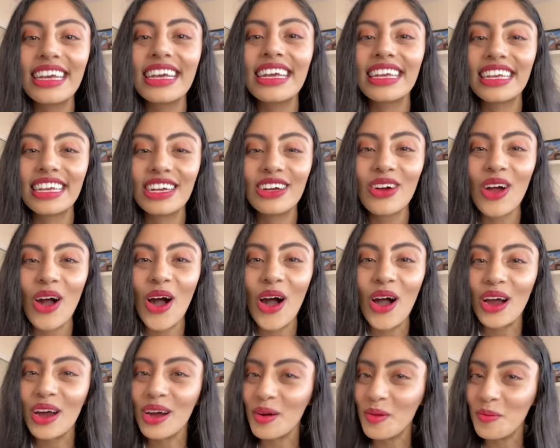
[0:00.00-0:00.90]
Here
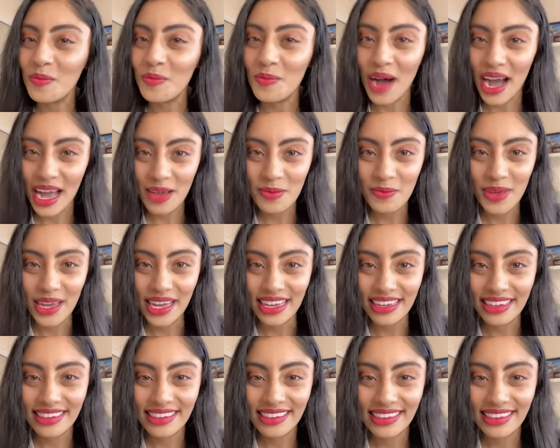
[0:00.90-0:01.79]
are my
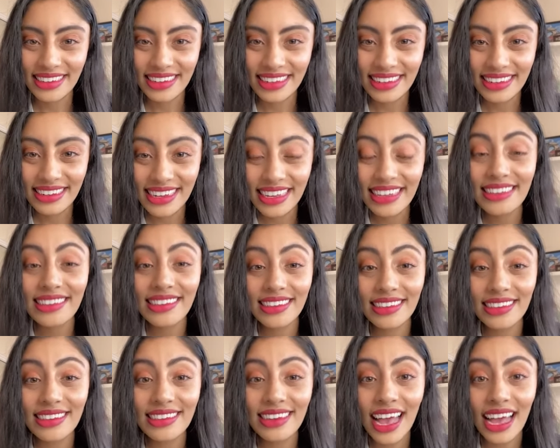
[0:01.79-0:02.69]
picks. Take
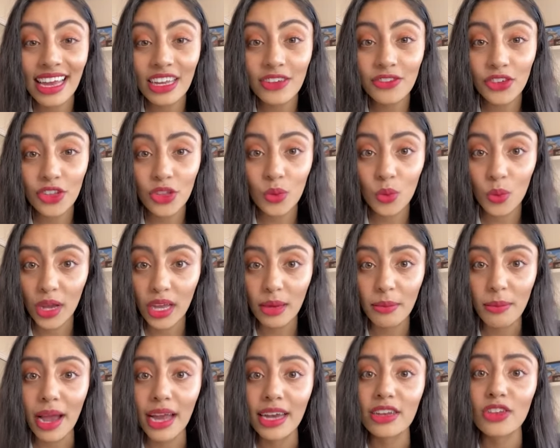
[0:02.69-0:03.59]
Cincinnati for the
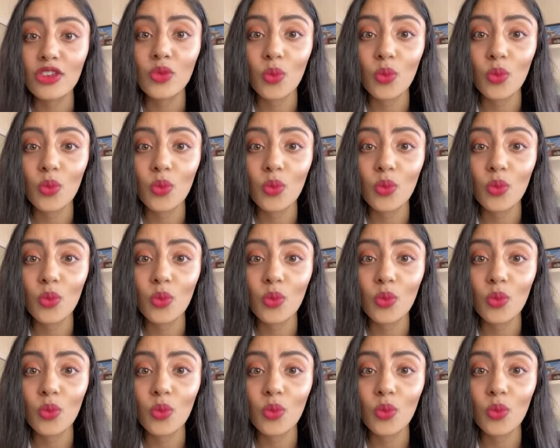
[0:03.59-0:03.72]
win, minus